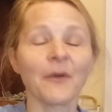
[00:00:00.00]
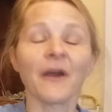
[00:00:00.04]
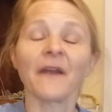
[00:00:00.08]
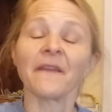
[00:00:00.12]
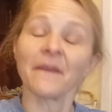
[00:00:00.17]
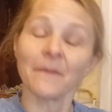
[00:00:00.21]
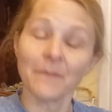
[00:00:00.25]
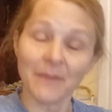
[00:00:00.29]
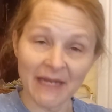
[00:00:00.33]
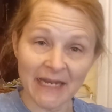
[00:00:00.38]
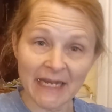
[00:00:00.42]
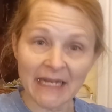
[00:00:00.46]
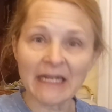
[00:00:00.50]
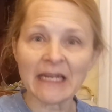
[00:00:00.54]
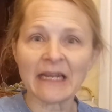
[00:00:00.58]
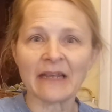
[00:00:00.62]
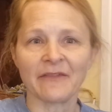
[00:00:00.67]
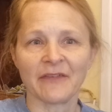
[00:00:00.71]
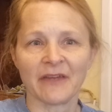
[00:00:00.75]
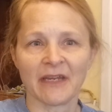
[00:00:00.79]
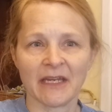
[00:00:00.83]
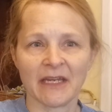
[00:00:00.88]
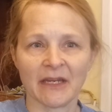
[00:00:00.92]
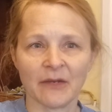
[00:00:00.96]
We're at the beginning
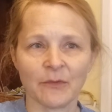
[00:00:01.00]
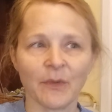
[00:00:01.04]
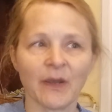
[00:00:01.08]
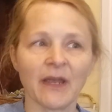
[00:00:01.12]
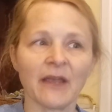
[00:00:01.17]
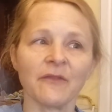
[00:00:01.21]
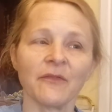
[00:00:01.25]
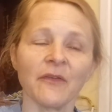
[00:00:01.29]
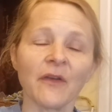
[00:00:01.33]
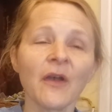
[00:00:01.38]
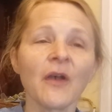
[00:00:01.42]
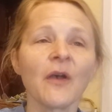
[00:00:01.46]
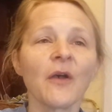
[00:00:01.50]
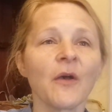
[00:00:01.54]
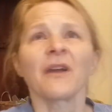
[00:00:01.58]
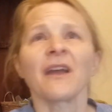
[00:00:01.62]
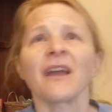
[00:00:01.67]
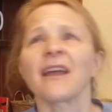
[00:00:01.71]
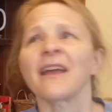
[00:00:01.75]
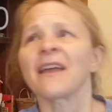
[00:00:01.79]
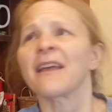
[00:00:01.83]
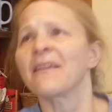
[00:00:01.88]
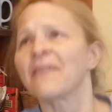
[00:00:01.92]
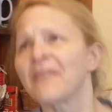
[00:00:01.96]
of a heat wave. We're
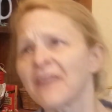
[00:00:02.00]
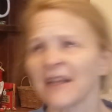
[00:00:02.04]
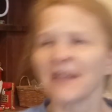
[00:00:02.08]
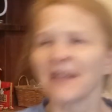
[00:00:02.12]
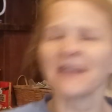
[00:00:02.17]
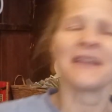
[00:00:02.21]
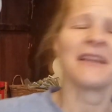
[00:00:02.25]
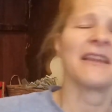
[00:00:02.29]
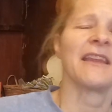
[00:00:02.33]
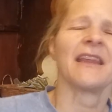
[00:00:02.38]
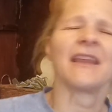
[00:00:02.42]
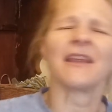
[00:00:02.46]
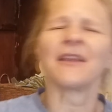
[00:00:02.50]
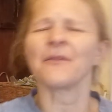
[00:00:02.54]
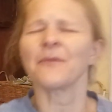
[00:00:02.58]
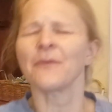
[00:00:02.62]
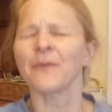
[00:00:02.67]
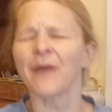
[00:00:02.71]
having a heat